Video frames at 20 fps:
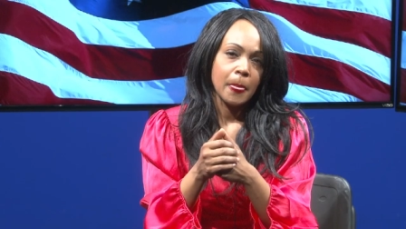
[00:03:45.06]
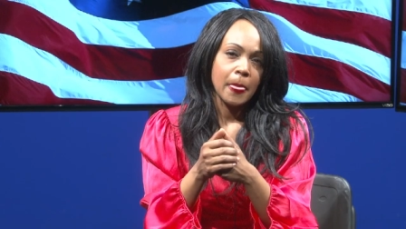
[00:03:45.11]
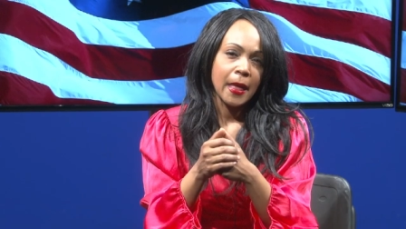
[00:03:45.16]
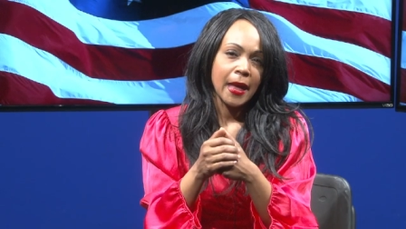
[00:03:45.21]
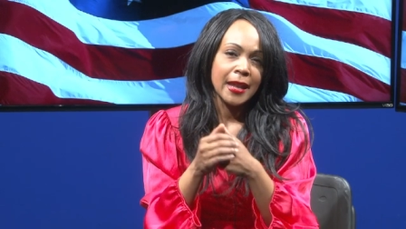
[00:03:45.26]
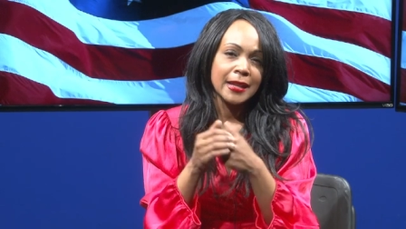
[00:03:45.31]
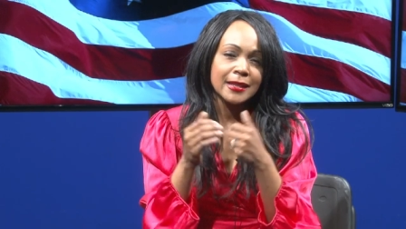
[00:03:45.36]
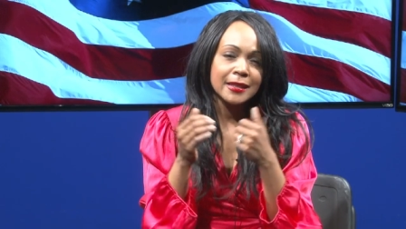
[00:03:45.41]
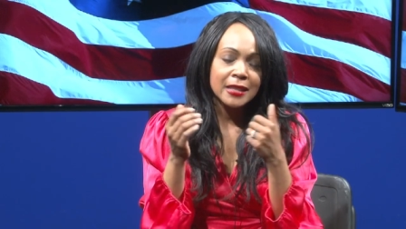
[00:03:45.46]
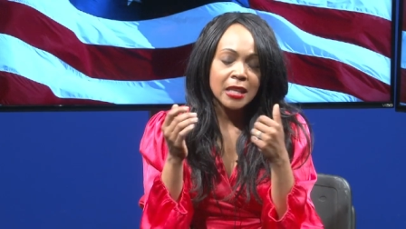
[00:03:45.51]

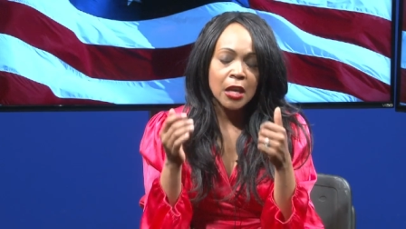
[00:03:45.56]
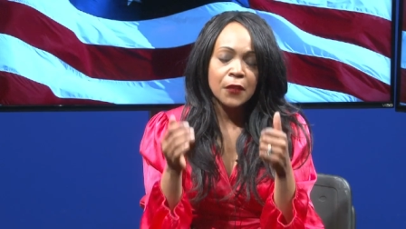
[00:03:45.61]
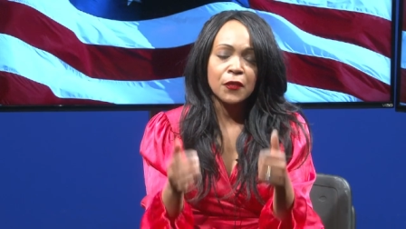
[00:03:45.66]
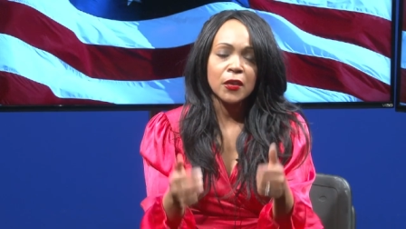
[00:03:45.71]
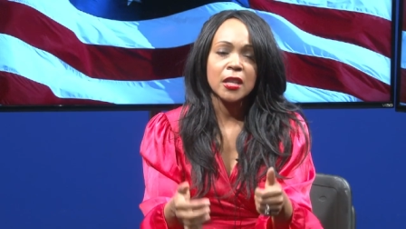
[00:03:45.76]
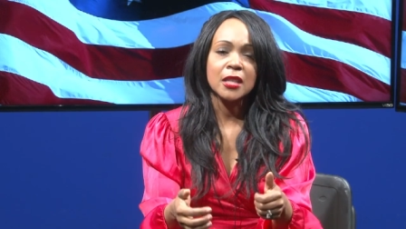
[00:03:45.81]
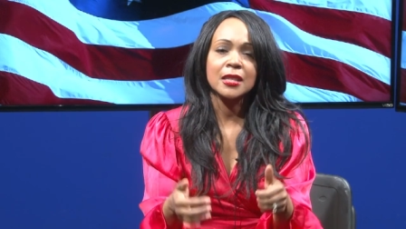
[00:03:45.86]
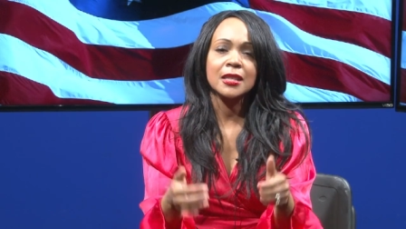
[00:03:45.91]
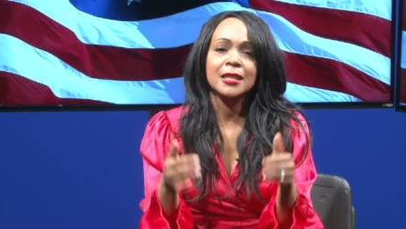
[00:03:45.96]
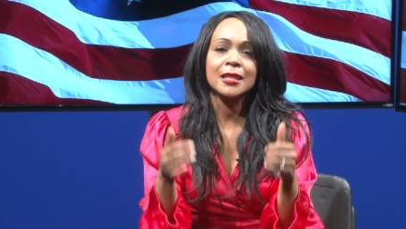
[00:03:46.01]
and see if
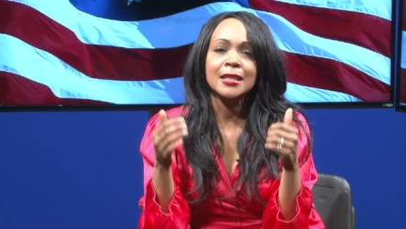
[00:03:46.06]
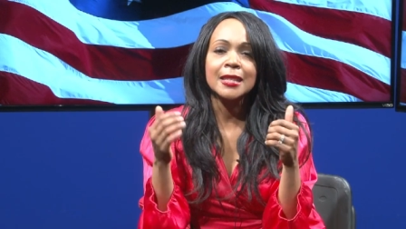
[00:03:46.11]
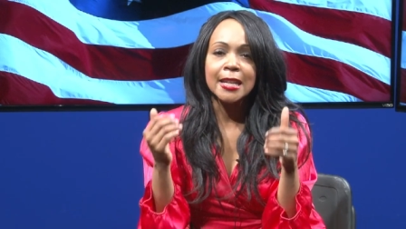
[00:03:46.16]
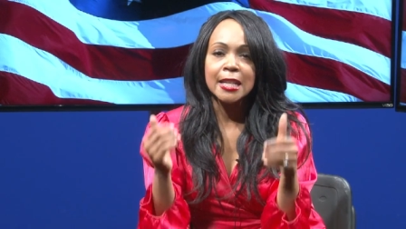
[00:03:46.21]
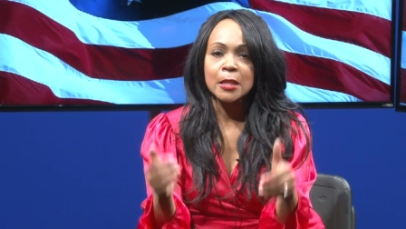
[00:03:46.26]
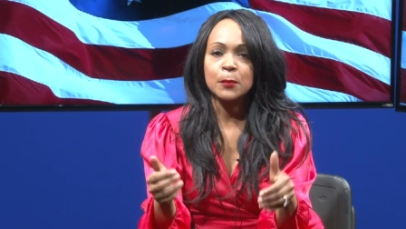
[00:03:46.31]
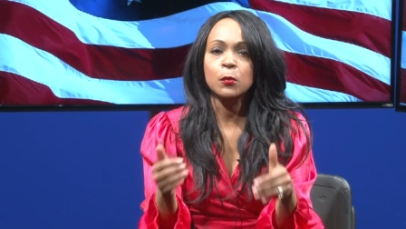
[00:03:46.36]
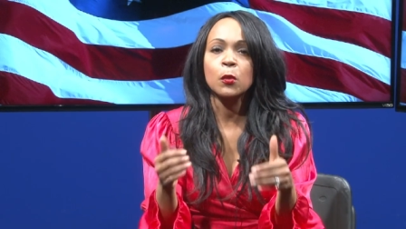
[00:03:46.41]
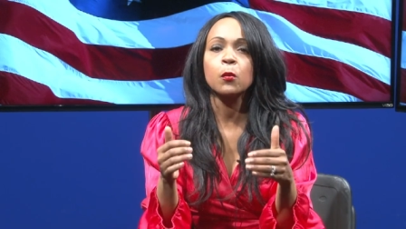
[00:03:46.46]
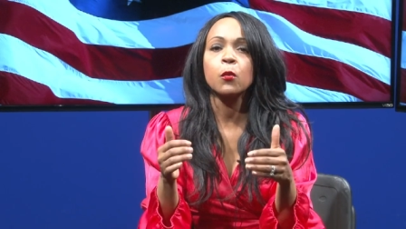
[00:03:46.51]
it's
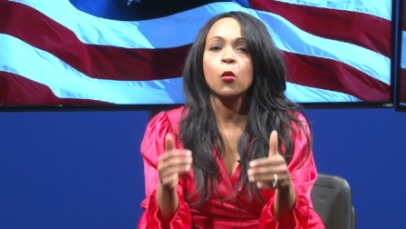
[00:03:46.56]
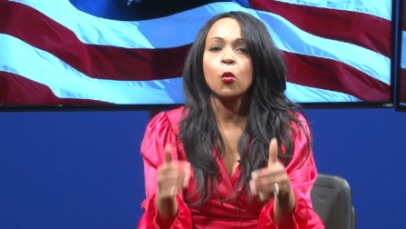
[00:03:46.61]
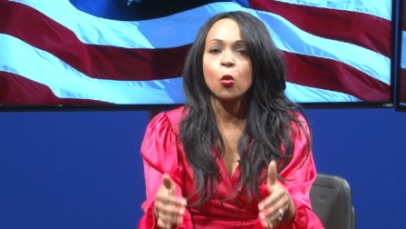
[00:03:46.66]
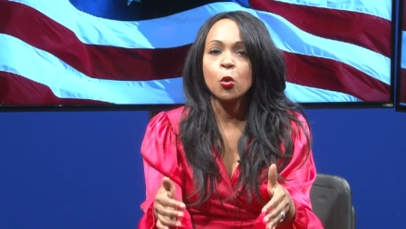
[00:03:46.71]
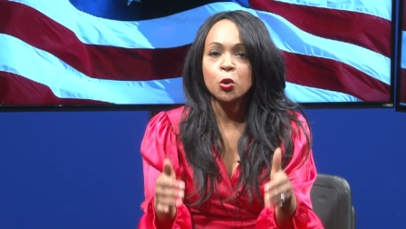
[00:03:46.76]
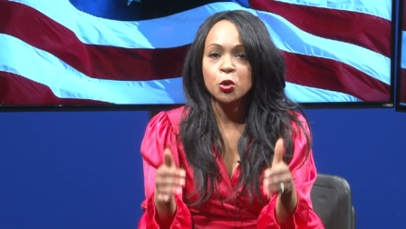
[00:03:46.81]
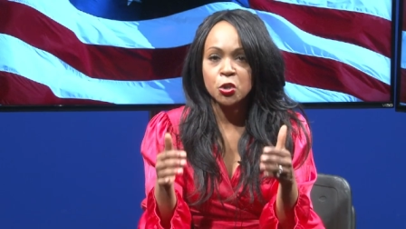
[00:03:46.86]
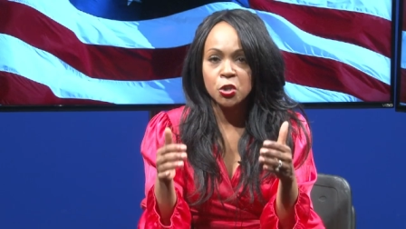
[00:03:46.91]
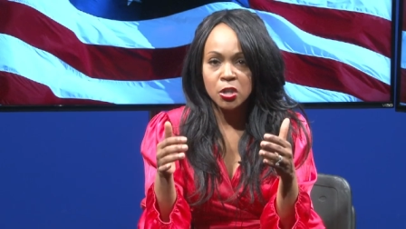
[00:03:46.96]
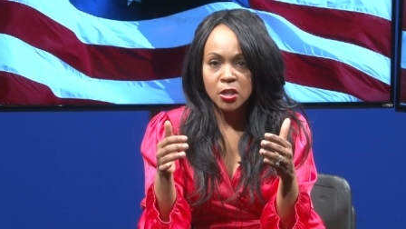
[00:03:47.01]

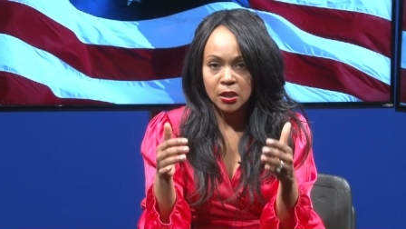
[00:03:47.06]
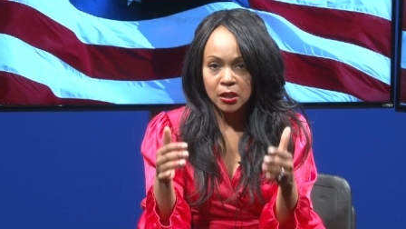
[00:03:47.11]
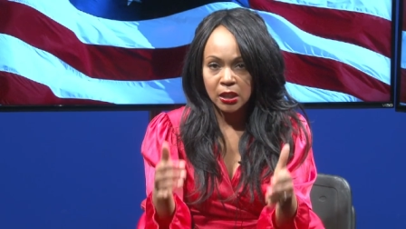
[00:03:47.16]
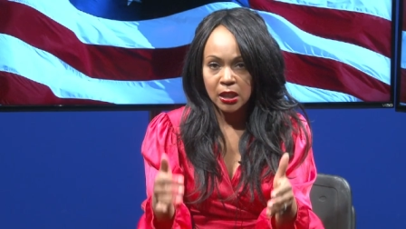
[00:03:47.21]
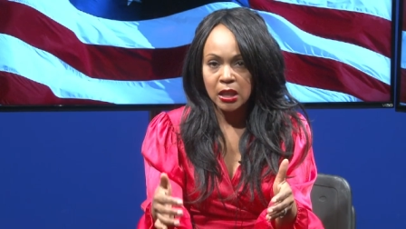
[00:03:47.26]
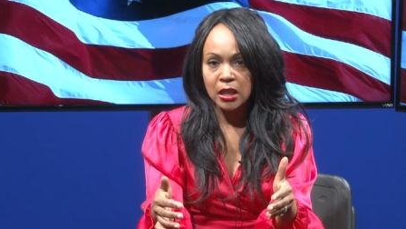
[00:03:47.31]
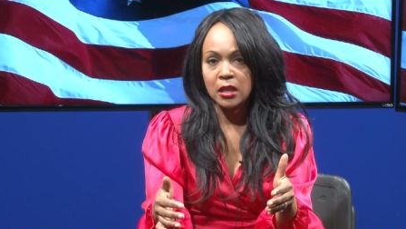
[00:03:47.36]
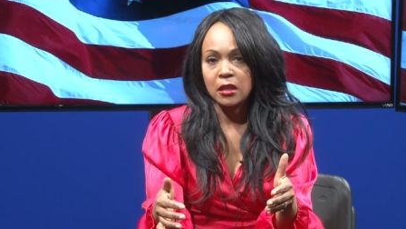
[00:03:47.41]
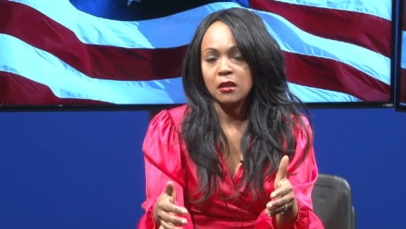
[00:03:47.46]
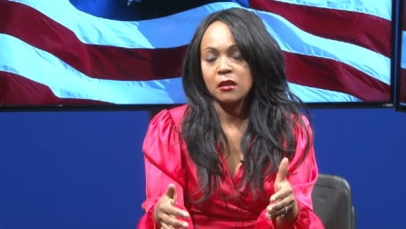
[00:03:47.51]

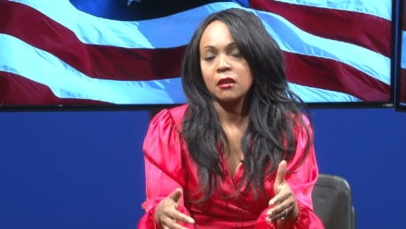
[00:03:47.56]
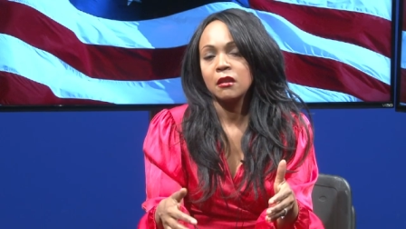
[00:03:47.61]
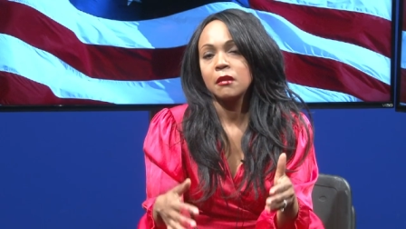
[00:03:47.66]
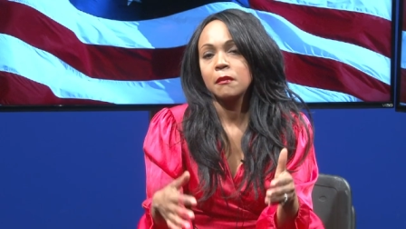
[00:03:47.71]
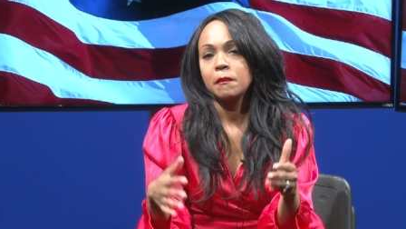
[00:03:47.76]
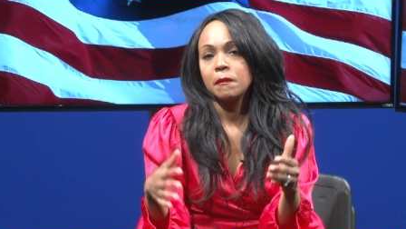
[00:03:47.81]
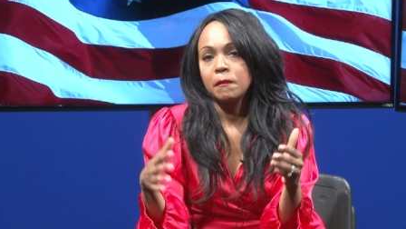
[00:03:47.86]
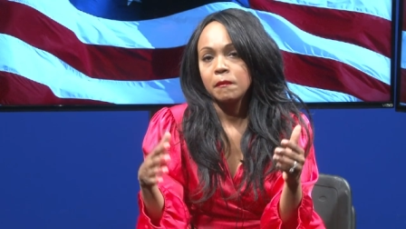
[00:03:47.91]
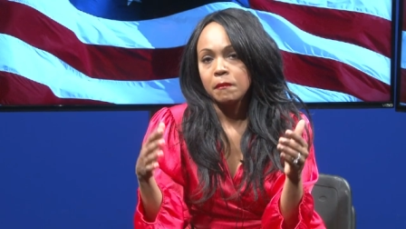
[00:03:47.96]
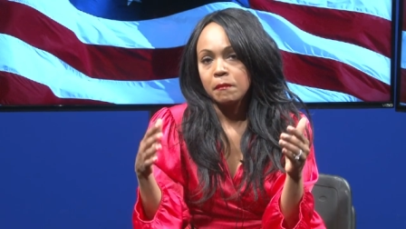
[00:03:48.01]
disproportionately
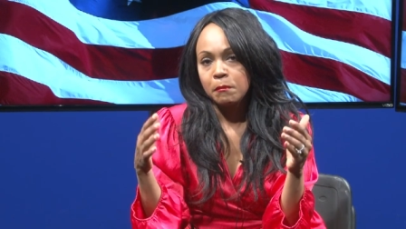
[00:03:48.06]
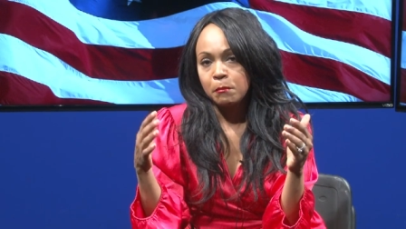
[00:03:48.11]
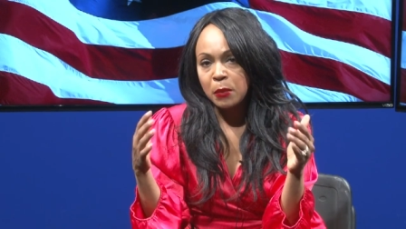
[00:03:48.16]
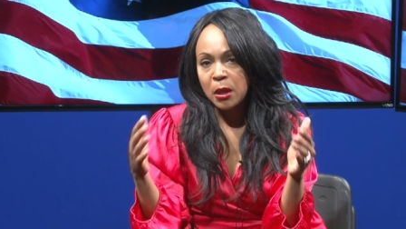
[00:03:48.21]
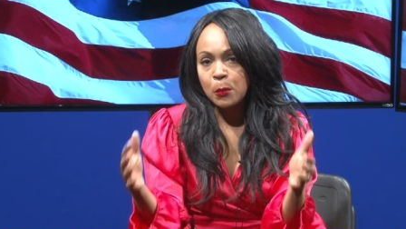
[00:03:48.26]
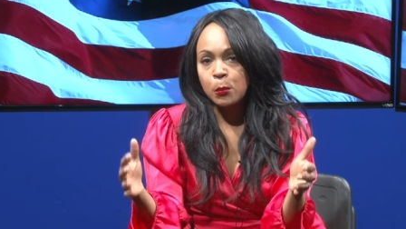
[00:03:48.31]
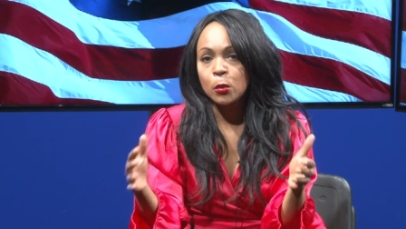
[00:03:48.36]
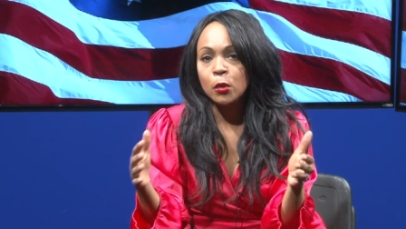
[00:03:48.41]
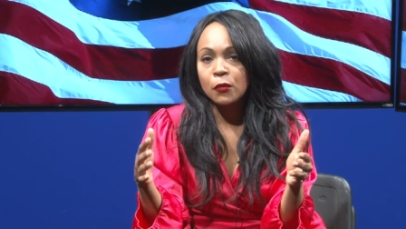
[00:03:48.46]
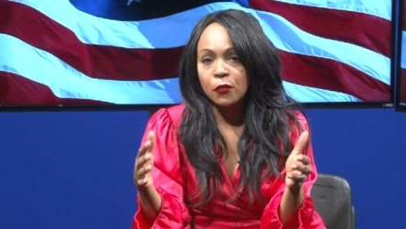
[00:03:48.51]

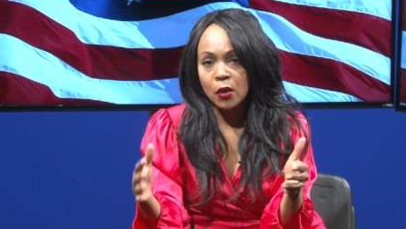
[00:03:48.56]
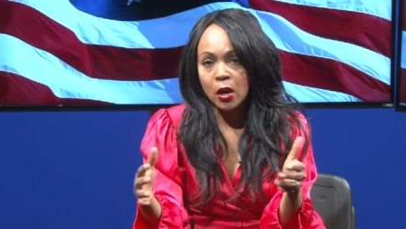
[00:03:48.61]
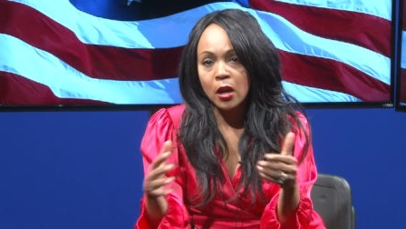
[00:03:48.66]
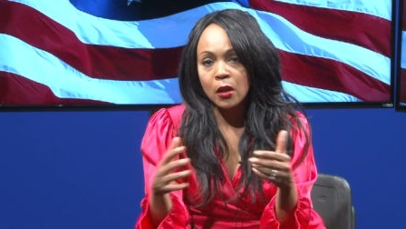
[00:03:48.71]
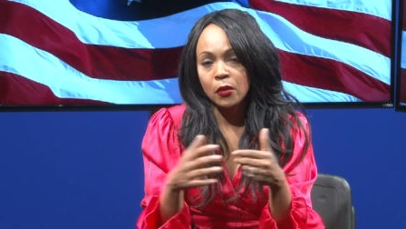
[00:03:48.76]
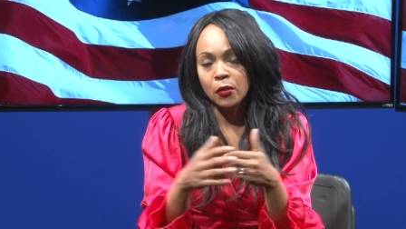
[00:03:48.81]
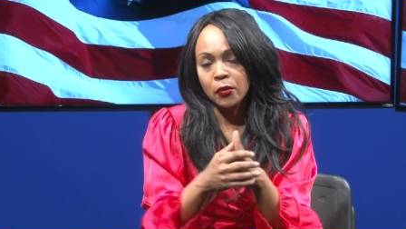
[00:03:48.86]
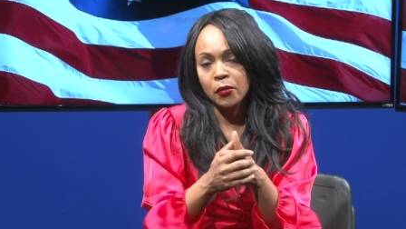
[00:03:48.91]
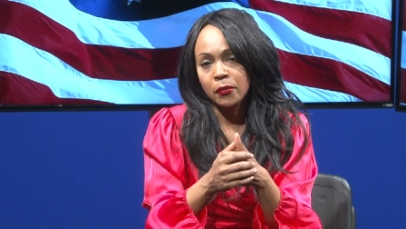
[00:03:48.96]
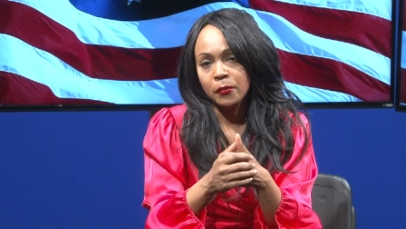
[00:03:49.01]
people of
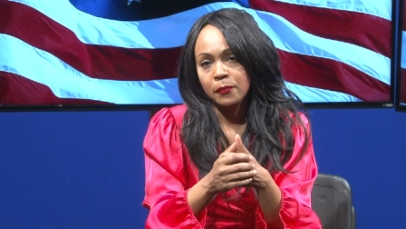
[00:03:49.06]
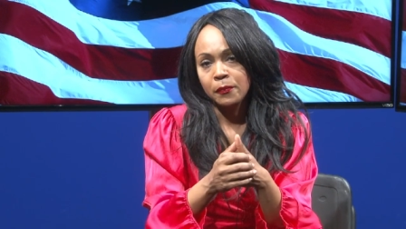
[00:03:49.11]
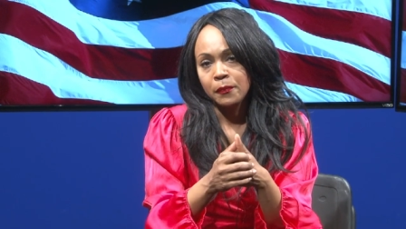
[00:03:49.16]
color.